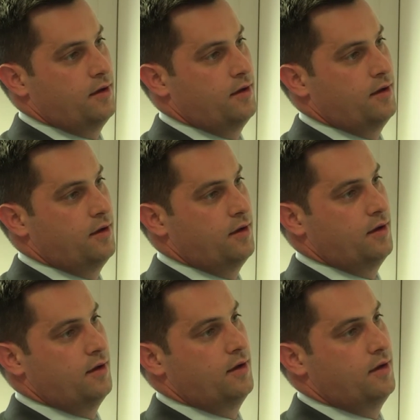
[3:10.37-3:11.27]

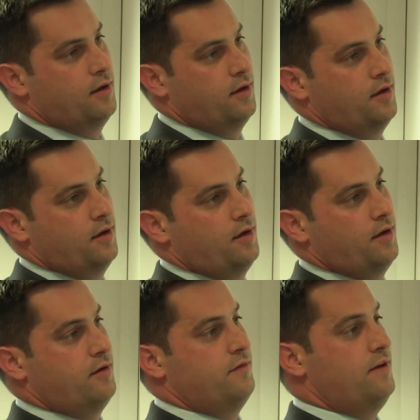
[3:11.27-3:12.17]
and mentoring to
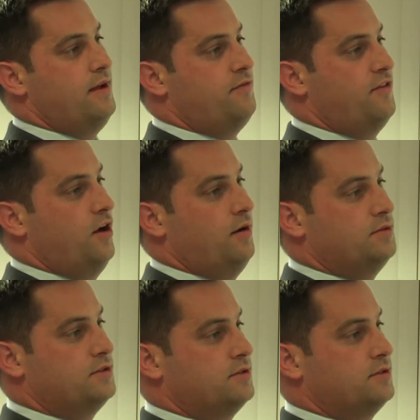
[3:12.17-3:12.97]
help you along the road.